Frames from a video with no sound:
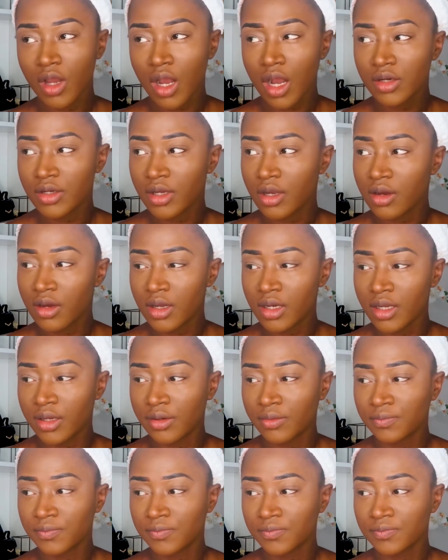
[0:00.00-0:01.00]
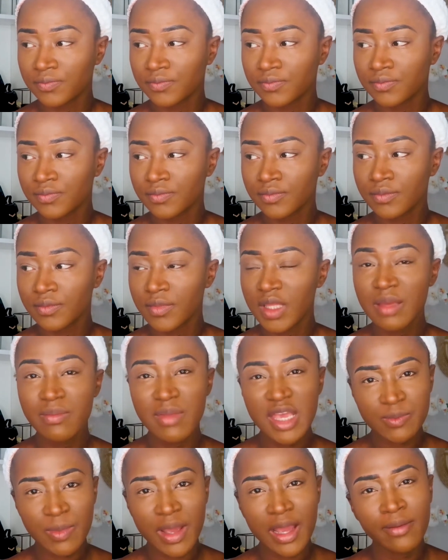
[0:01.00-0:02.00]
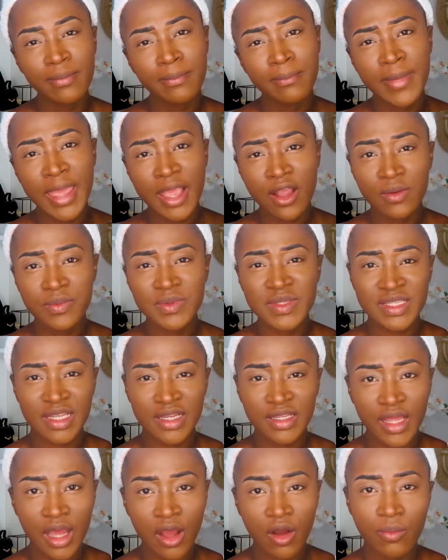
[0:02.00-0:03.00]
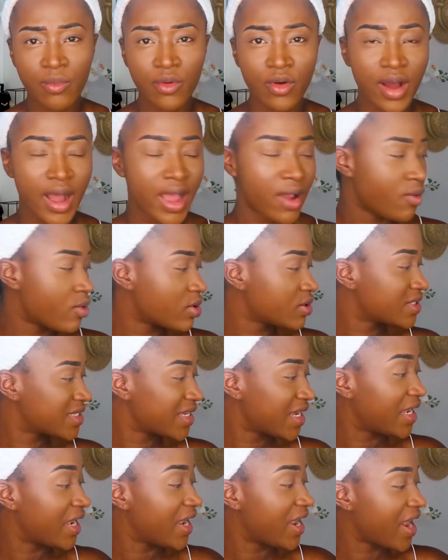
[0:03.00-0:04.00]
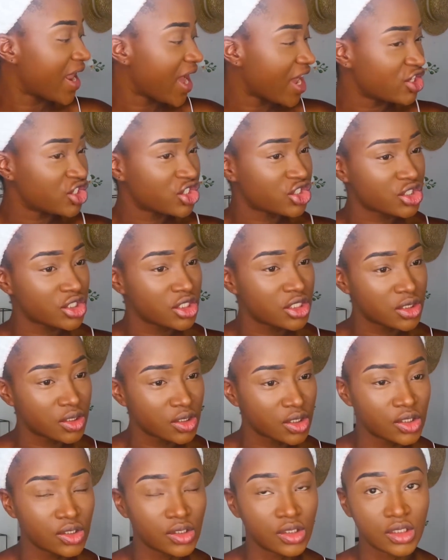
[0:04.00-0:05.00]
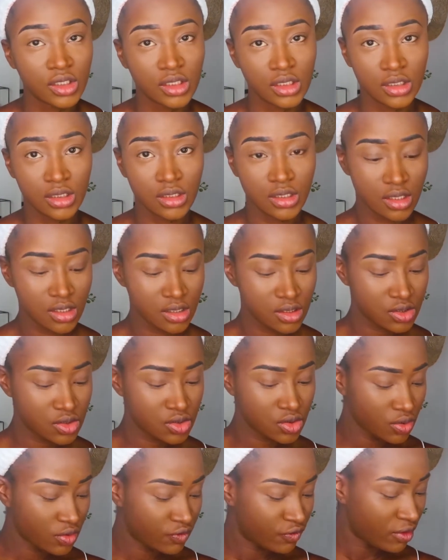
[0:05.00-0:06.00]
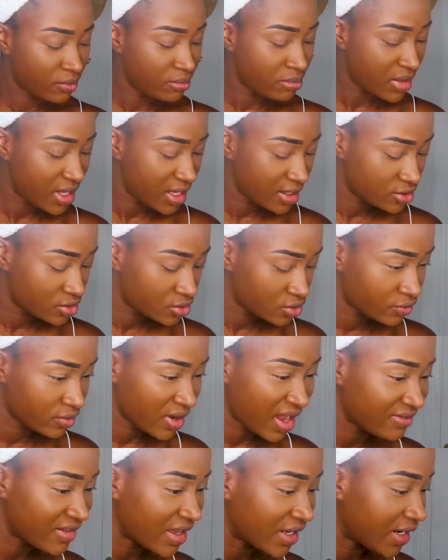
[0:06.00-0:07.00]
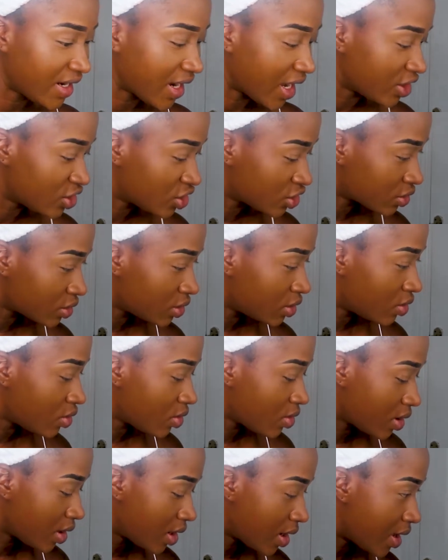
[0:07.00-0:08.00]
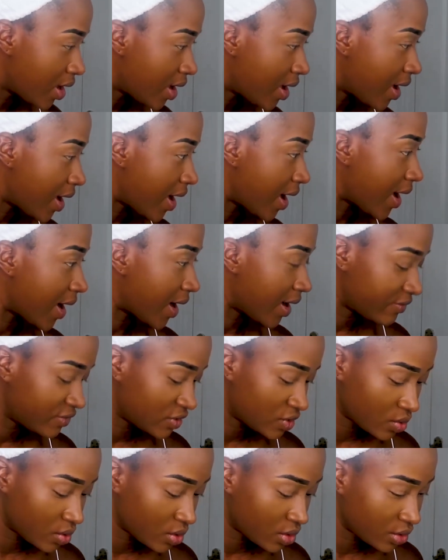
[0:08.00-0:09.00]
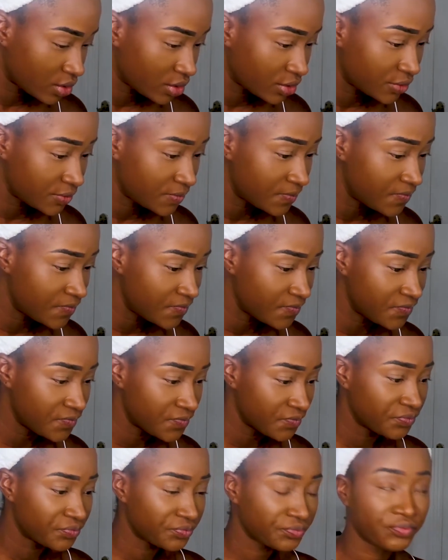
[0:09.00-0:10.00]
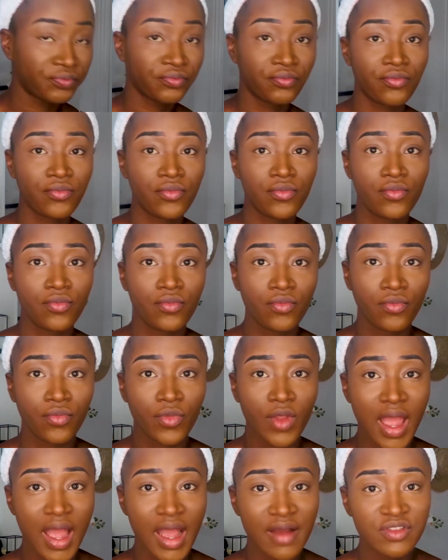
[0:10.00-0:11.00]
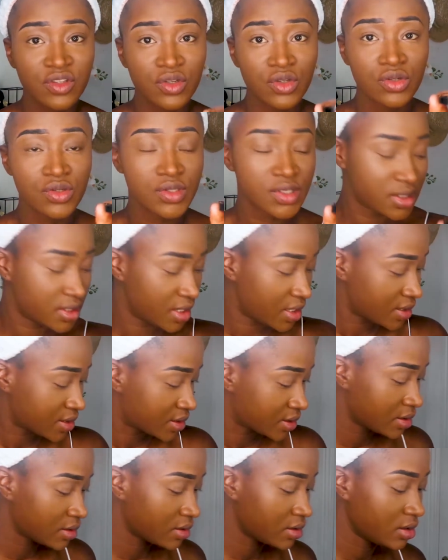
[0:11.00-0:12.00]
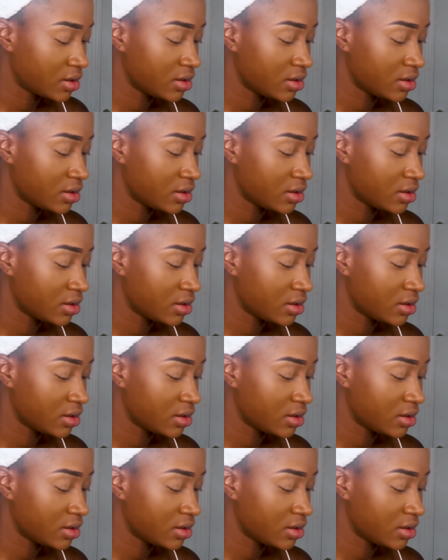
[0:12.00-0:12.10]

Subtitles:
how do I call it? It makes my makeup stand out, but I want a natural look. So for me to have that natural look, I have to use this